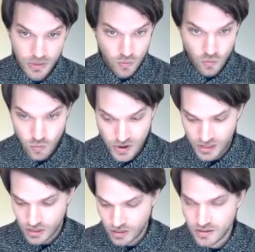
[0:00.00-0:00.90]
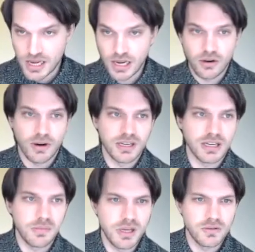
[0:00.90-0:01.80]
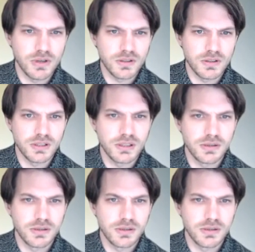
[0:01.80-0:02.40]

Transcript: with the incorrect IP addresses.